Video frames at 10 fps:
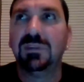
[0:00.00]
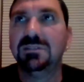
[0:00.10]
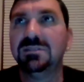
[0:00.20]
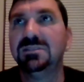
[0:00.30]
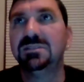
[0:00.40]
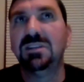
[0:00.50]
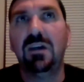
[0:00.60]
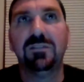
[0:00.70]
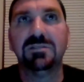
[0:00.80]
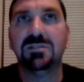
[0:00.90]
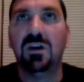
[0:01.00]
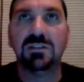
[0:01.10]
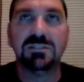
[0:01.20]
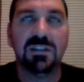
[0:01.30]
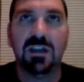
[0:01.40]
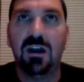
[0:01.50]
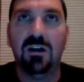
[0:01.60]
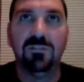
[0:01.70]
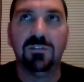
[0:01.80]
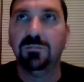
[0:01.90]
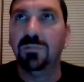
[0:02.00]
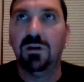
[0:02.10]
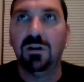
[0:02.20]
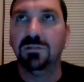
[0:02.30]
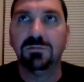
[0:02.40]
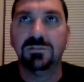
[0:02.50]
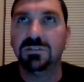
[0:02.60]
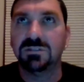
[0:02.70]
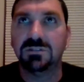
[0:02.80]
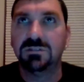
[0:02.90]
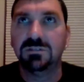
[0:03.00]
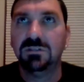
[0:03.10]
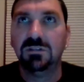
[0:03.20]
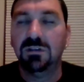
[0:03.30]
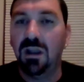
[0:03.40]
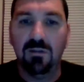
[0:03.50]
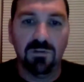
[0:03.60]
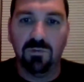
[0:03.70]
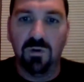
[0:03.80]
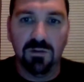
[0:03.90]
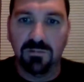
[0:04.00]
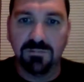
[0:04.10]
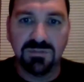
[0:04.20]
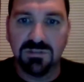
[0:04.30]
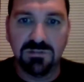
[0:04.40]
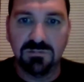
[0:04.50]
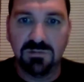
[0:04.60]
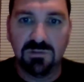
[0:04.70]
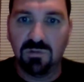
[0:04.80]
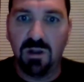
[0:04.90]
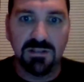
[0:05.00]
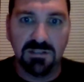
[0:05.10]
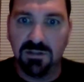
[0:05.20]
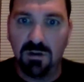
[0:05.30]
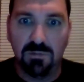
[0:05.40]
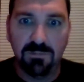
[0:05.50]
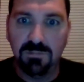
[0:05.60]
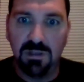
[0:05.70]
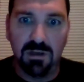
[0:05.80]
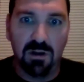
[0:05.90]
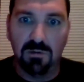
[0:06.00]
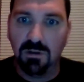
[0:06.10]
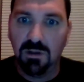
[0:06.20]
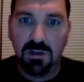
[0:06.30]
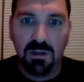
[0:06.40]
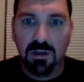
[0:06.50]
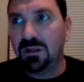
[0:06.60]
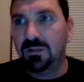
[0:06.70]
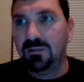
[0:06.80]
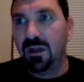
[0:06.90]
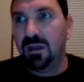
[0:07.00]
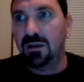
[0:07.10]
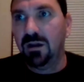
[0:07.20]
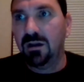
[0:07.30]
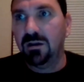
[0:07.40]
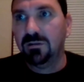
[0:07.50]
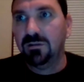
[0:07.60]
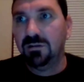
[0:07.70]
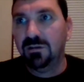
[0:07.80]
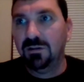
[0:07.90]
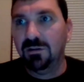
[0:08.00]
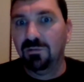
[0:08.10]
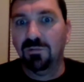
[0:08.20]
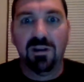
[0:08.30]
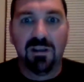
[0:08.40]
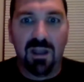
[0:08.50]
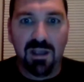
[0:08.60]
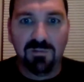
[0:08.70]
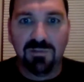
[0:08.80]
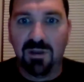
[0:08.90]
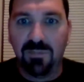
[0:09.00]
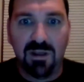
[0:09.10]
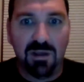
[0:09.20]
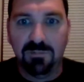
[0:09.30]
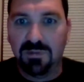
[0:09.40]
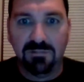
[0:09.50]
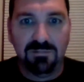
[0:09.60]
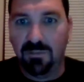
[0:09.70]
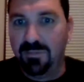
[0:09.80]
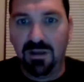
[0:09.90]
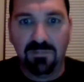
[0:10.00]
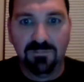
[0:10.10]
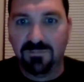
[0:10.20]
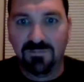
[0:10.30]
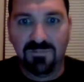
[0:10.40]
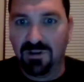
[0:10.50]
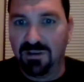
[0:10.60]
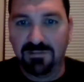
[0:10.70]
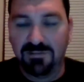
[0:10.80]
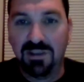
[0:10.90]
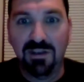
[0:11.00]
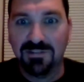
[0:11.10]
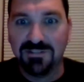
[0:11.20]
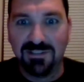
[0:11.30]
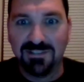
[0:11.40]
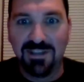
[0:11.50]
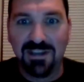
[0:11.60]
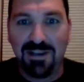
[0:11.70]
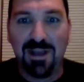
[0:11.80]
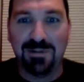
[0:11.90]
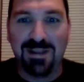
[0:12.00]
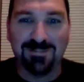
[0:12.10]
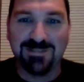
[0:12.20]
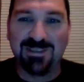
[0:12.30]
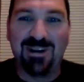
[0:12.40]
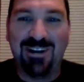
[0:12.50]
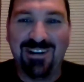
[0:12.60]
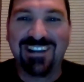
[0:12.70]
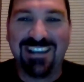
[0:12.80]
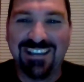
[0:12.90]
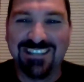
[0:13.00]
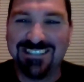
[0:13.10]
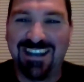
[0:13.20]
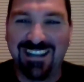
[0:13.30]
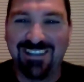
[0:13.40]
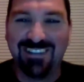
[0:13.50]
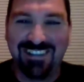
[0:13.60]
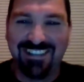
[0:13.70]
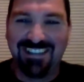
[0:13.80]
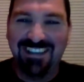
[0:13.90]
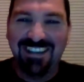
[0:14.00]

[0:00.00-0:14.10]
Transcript: 7 songs of that album are just, every one of them is just crazy dope, And then Renegade with Eminem, and Eminem freaking kills it. It's like an Eminem song. It's not even